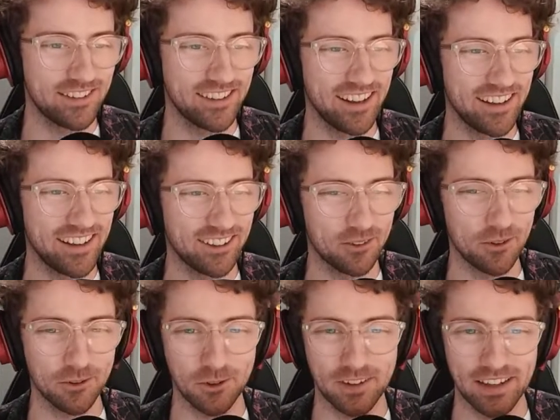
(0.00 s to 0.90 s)
Yes, we
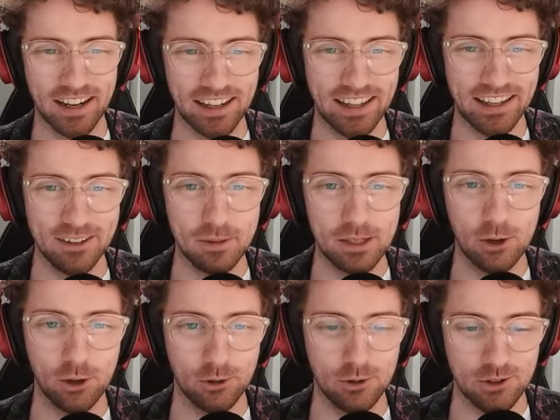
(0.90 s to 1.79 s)
were talking about Adelaide a bit
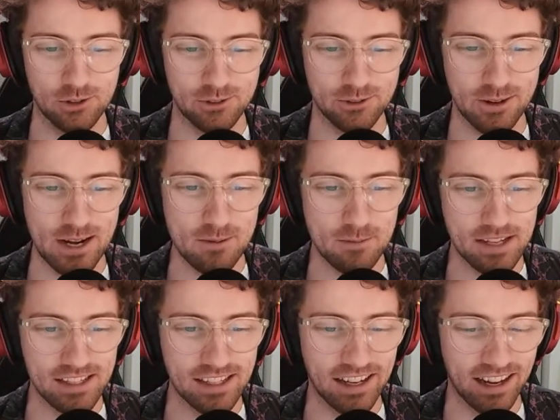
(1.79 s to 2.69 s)
earlier in the stream,
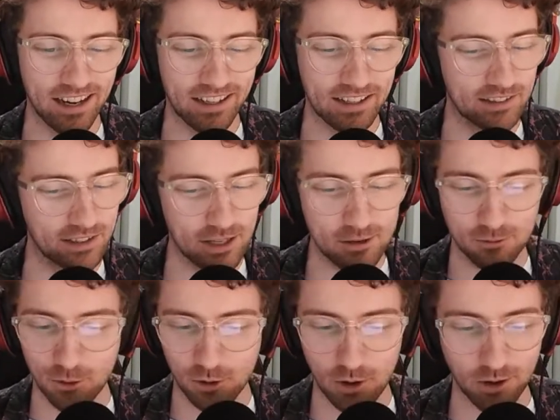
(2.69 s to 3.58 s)
and conceding
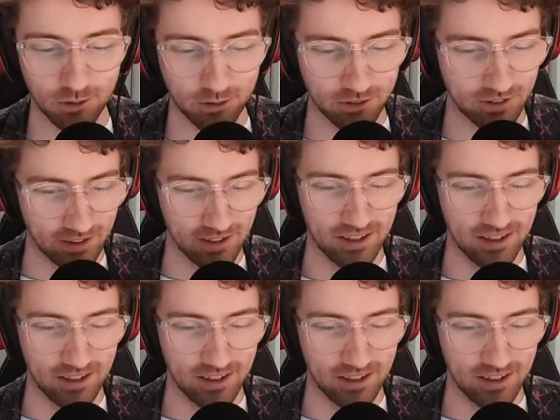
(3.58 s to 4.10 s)
4 goals.